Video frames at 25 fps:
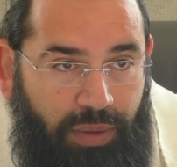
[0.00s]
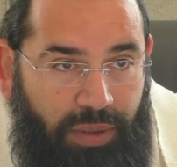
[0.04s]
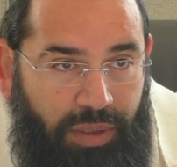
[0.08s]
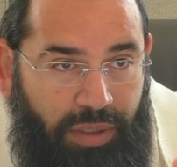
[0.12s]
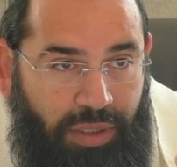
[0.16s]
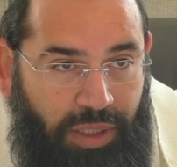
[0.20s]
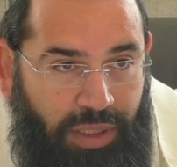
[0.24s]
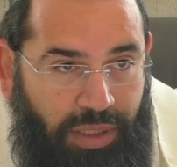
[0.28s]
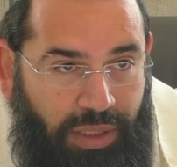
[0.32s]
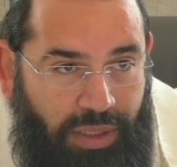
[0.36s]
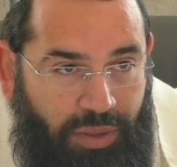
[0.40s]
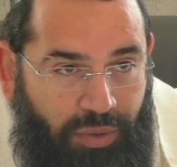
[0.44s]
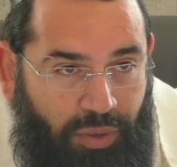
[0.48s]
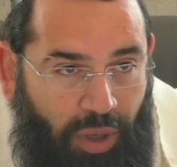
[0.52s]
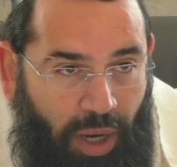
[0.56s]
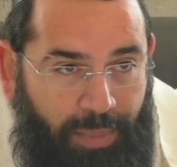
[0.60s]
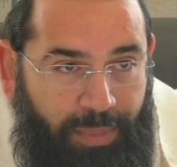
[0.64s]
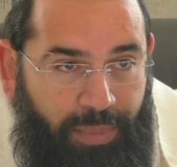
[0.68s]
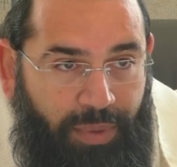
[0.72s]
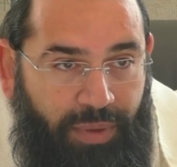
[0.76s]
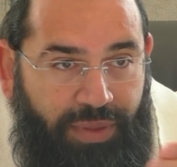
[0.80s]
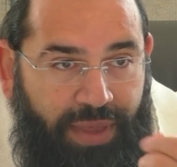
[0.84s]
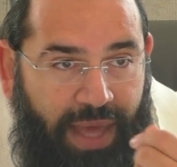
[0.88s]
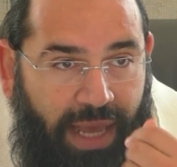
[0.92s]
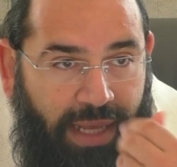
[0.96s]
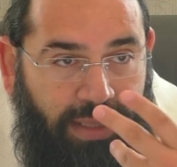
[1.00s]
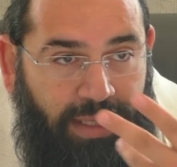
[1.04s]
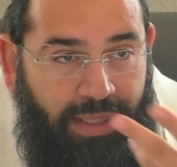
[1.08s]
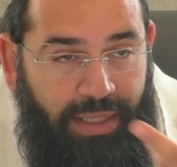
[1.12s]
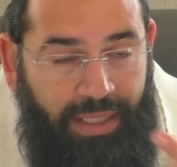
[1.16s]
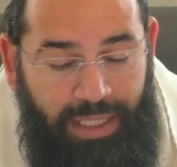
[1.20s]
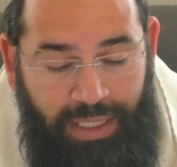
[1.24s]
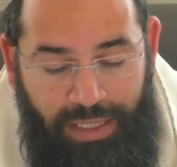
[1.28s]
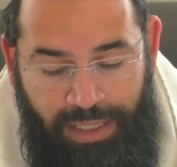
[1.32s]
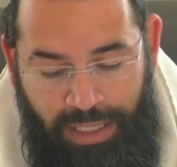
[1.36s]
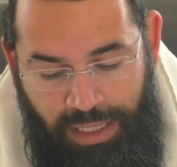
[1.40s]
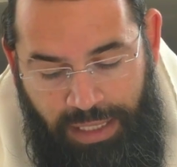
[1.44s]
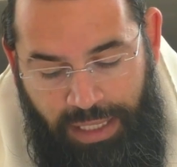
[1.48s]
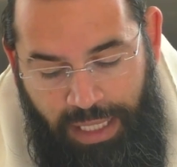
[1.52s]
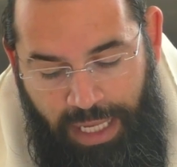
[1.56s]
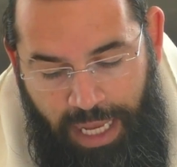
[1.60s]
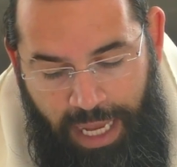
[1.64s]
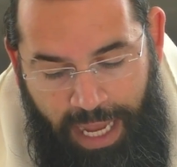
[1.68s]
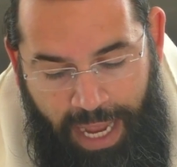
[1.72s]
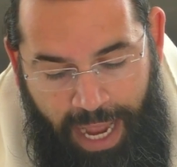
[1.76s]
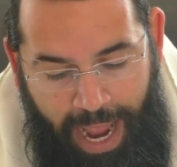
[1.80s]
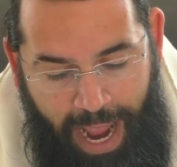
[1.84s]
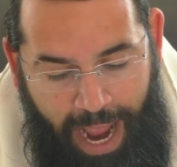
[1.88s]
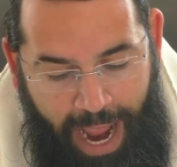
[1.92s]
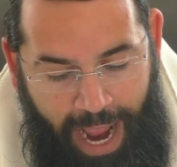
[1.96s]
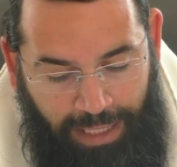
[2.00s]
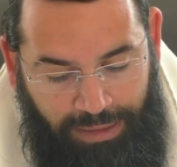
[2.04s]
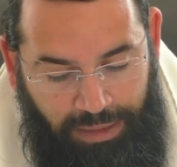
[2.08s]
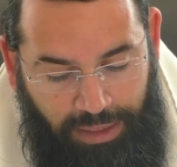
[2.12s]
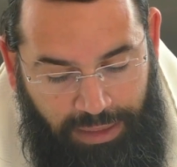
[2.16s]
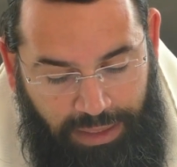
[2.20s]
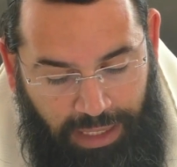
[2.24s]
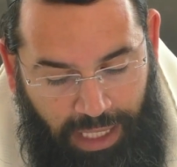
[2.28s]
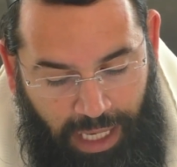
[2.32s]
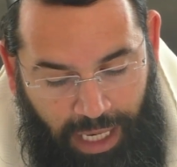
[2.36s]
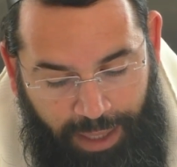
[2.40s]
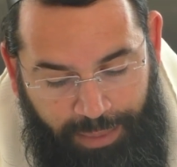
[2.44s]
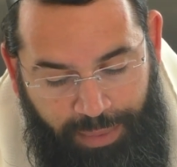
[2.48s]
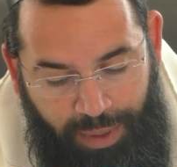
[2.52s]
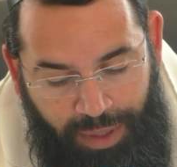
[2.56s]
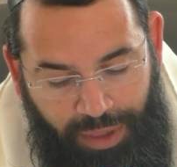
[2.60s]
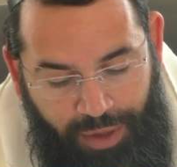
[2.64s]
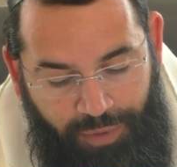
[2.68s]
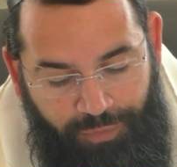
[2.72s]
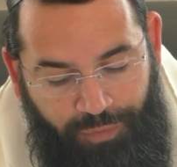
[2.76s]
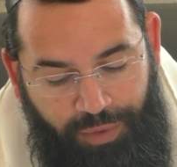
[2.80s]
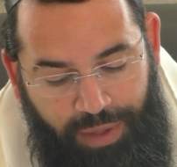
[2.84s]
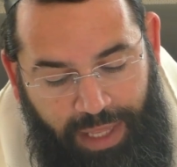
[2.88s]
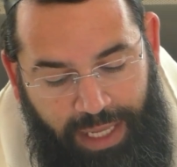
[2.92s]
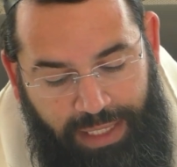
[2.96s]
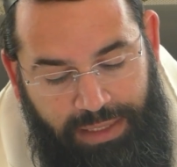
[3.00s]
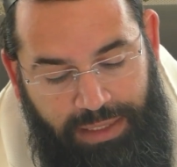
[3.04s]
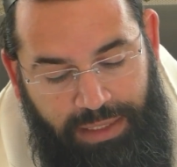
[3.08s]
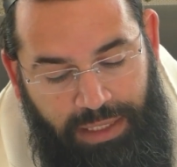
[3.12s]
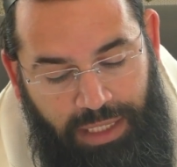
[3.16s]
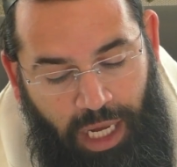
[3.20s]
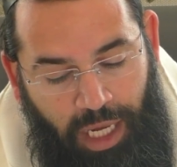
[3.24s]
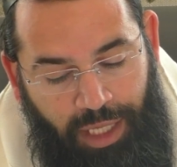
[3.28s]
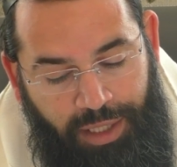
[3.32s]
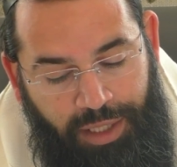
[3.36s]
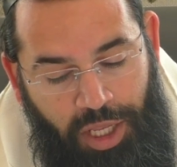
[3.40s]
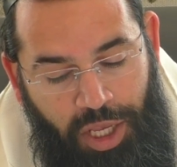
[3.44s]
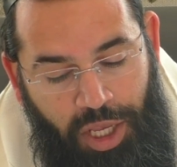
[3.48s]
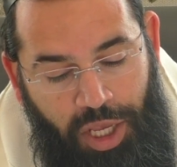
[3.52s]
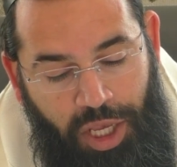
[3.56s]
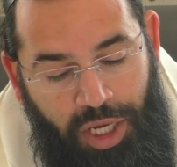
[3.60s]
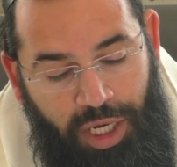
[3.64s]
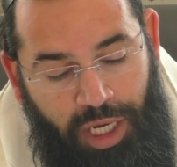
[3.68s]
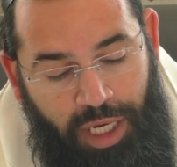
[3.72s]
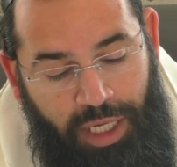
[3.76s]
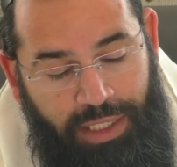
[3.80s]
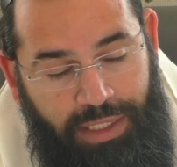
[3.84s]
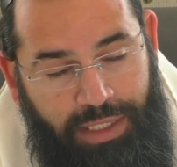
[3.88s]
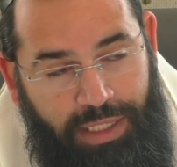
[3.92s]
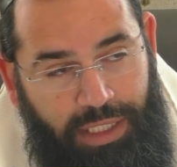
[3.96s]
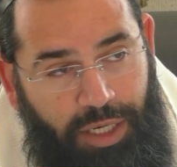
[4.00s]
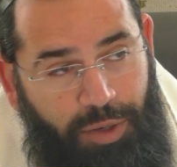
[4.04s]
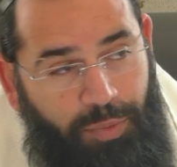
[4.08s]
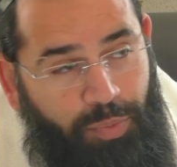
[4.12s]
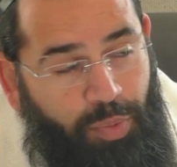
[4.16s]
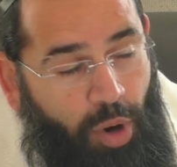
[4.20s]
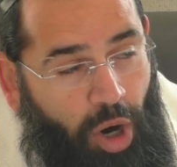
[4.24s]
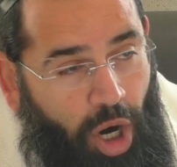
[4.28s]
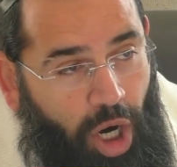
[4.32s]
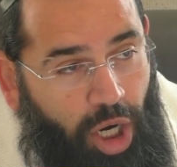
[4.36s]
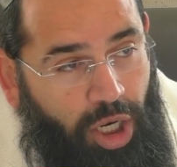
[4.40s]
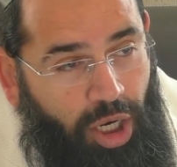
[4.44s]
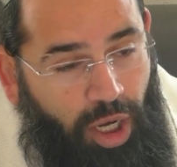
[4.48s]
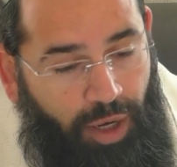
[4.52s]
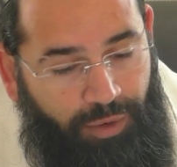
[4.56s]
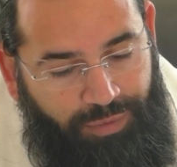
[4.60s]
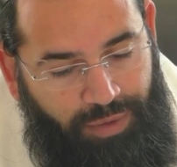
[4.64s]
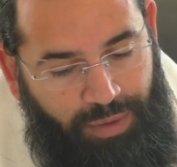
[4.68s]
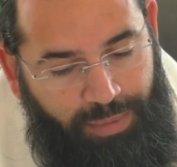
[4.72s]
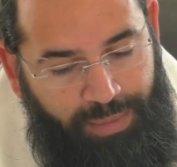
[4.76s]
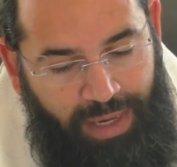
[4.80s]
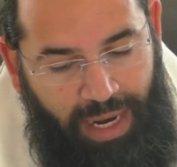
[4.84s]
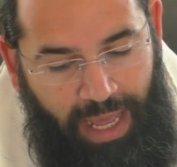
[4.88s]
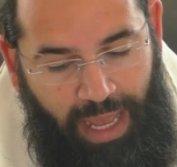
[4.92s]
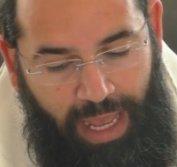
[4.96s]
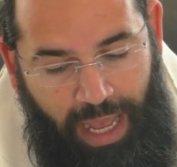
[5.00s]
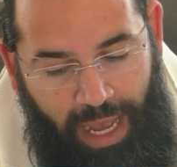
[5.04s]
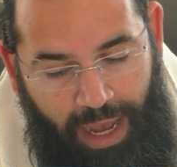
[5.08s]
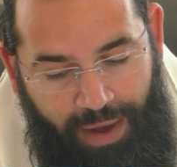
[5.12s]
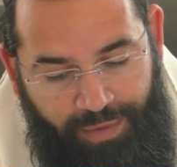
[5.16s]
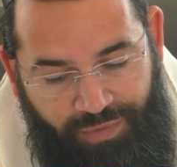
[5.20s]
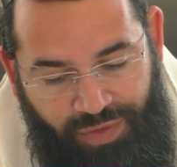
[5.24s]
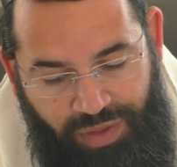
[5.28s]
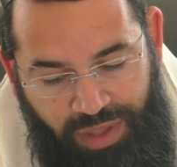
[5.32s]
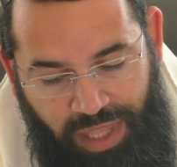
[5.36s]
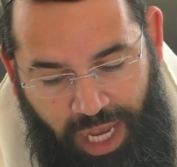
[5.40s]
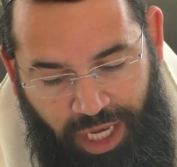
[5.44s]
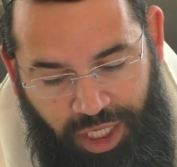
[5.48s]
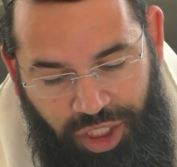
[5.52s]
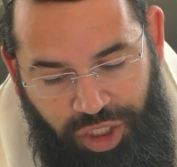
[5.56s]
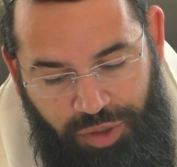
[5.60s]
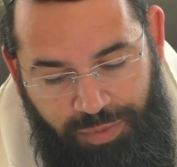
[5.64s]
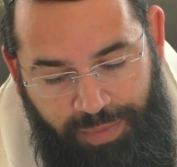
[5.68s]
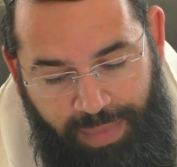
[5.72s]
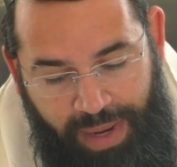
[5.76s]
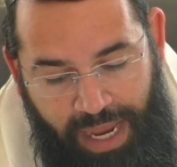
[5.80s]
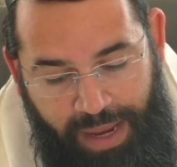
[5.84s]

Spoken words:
just crumble that and eat it at a time. And therefore, that's not considered part of the melacha of dash.